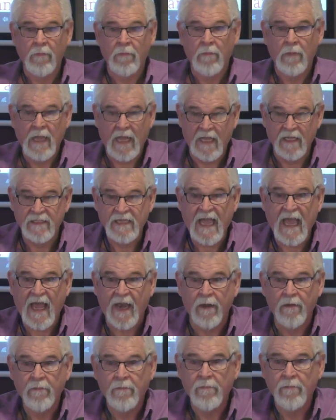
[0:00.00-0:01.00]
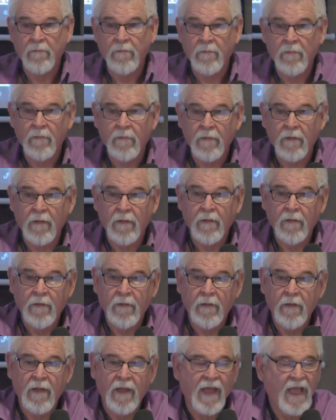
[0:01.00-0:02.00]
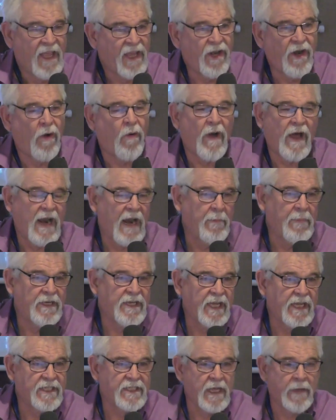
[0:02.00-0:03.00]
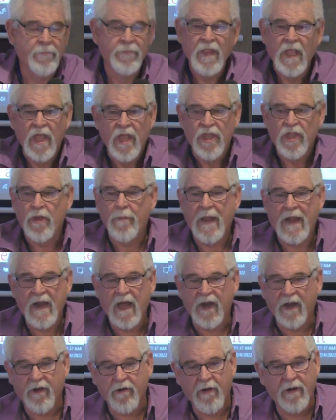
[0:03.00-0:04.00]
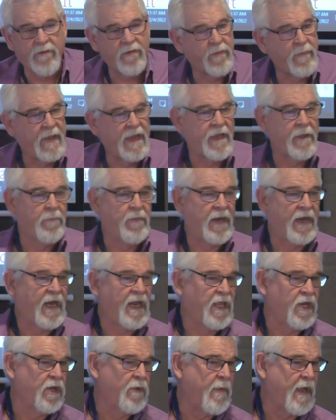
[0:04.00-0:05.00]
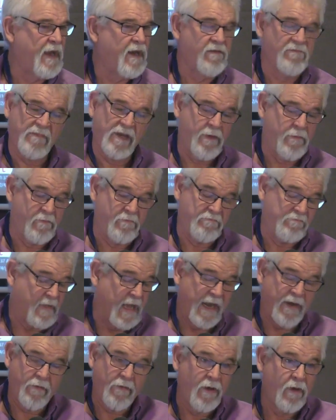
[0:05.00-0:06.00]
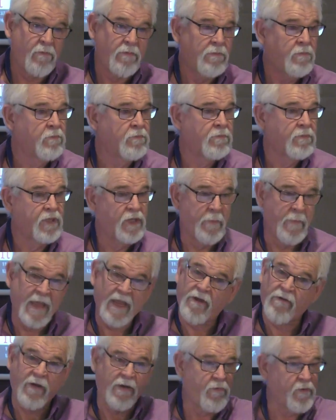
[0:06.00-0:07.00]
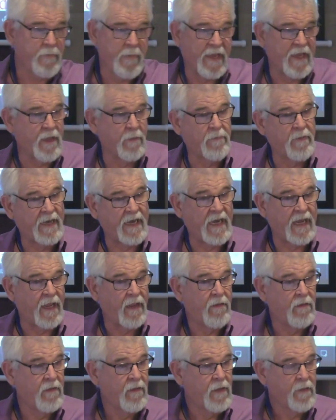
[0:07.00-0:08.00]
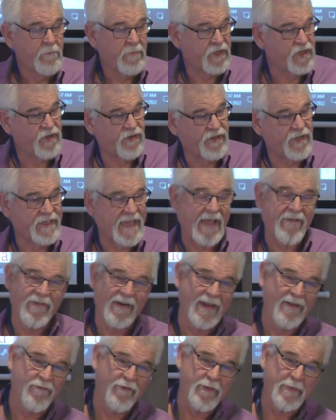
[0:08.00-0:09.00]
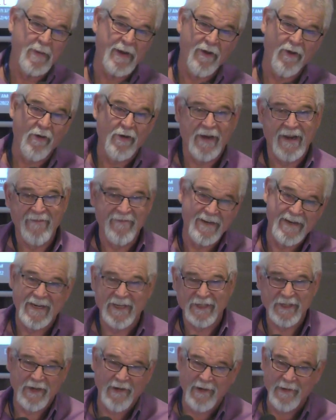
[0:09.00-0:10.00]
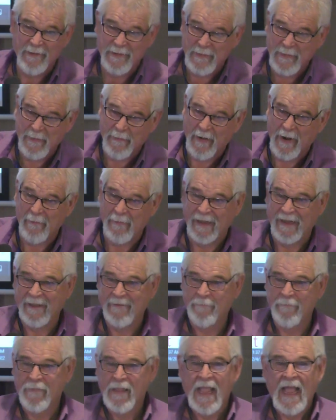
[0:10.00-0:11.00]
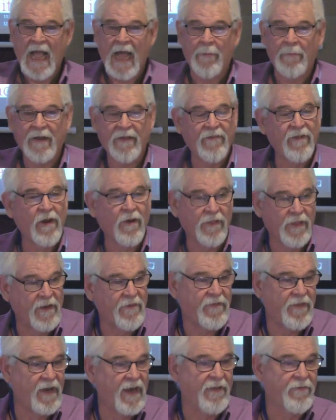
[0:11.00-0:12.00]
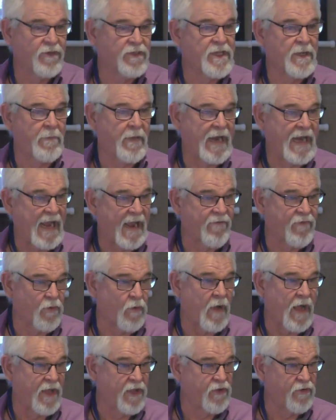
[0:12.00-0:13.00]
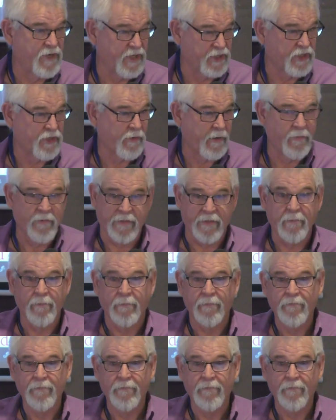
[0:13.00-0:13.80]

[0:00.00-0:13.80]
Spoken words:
How's that? You know what? Let me tell you something. You may not agree with me completely, and you may, I don't know. You may agree with me completely, but you just haven't lived with me long enough to disagree with me, probably. How many of you know that if you live with somebody after a while, you disagree with them?